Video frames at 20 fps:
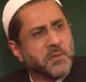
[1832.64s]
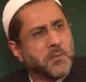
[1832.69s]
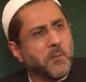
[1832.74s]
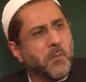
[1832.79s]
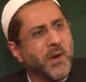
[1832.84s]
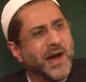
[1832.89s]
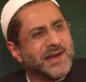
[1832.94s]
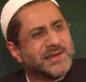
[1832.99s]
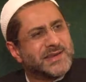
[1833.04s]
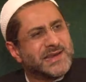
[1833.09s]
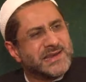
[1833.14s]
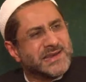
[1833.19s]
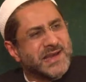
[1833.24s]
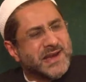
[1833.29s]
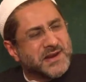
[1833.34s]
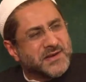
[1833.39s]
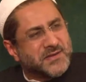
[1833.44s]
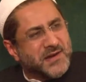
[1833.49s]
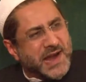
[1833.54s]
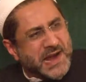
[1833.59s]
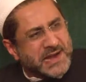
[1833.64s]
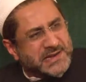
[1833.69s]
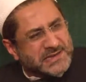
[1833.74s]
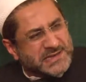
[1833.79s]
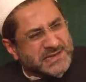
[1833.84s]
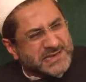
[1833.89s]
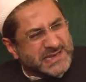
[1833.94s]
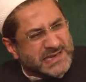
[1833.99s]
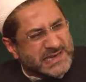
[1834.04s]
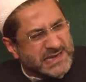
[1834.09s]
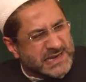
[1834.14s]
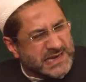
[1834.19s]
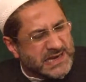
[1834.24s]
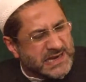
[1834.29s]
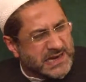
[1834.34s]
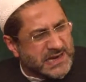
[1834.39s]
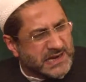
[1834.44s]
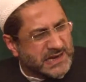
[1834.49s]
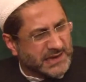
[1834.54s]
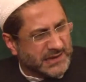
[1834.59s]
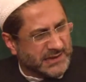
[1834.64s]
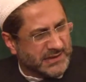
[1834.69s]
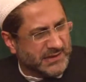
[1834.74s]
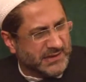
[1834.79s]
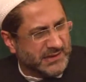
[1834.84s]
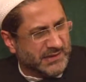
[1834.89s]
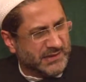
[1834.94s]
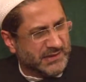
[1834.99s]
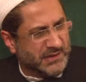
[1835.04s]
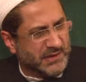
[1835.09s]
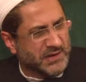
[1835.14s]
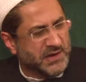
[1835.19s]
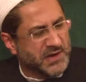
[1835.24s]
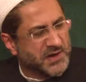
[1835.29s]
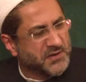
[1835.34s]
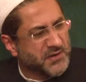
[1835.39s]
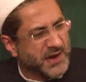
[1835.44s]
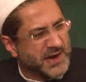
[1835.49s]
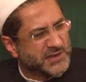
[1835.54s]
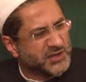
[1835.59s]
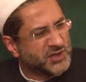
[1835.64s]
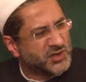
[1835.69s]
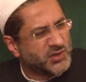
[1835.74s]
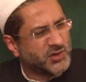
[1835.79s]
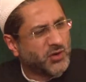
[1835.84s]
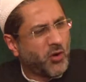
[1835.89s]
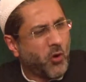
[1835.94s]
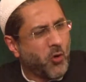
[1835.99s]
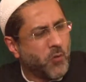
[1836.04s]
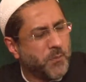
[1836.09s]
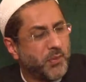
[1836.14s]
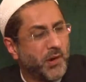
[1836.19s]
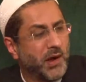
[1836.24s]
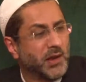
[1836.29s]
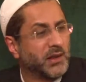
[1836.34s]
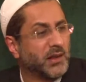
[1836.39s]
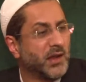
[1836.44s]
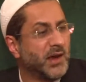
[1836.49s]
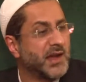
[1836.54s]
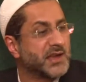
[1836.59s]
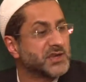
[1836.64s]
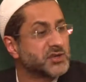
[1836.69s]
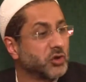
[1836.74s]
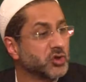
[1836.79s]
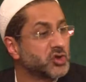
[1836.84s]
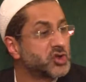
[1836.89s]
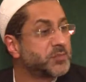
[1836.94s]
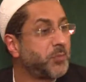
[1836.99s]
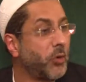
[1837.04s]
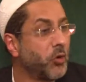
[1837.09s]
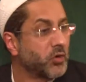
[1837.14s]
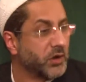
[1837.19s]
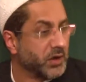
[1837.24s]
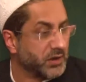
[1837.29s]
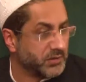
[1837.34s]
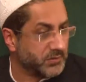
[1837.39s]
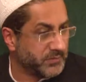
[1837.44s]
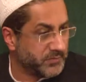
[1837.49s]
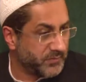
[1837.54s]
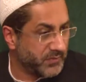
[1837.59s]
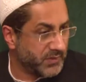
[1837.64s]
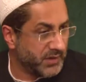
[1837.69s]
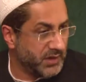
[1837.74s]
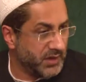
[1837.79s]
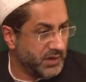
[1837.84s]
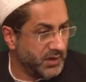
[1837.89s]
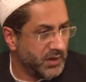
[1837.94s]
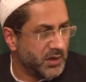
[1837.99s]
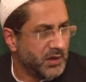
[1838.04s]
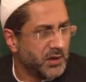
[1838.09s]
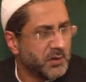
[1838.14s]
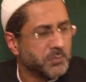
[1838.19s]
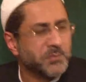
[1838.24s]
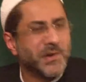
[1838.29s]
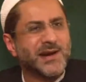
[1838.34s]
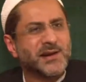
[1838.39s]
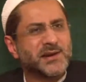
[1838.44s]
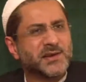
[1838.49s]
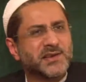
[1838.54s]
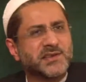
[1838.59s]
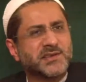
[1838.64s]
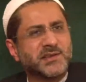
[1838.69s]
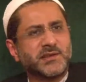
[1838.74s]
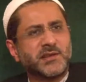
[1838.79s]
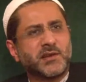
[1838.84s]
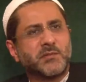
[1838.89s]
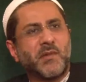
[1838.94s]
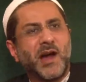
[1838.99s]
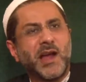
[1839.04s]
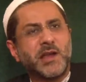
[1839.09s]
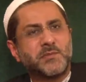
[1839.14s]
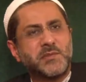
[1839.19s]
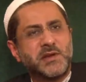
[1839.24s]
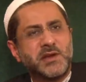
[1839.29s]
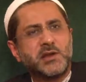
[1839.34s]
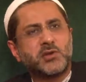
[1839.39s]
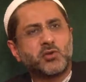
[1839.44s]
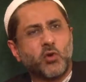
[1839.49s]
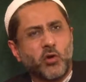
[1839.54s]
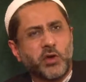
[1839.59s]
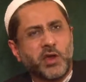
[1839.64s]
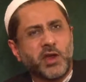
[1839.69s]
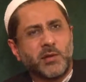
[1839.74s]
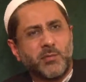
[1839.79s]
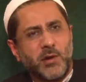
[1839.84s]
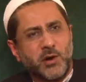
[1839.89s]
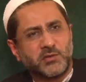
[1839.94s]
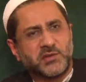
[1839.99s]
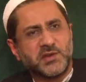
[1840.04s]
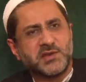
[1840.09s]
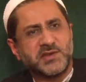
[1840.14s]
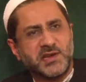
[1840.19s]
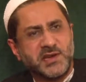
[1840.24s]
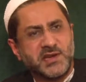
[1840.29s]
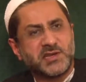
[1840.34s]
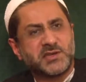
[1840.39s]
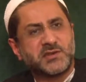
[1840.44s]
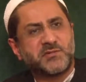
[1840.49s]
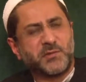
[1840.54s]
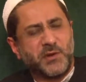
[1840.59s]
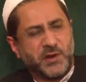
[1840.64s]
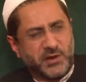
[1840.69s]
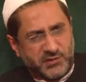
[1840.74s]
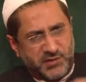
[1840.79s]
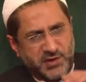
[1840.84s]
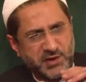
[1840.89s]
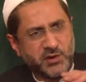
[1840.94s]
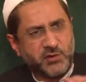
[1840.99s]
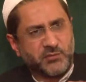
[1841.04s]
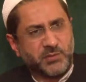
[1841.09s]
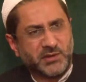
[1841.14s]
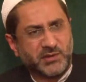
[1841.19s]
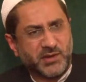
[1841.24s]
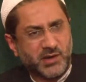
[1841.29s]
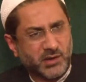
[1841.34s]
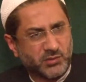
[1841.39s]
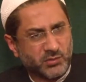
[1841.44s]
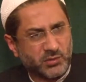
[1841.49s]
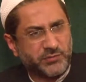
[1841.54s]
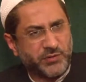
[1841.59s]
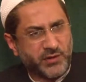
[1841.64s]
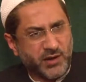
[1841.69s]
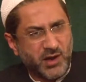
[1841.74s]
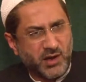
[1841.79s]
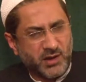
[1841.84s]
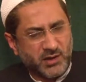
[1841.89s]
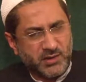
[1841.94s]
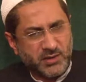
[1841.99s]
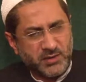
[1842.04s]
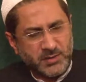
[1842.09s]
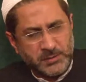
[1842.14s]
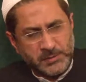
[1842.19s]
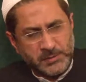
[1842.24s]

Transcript: But in a great deal, in a great scope, Allah has not spoken. Baqir as-Sadr might be talking about this in his uh, theory of Mantiqatul Faragh.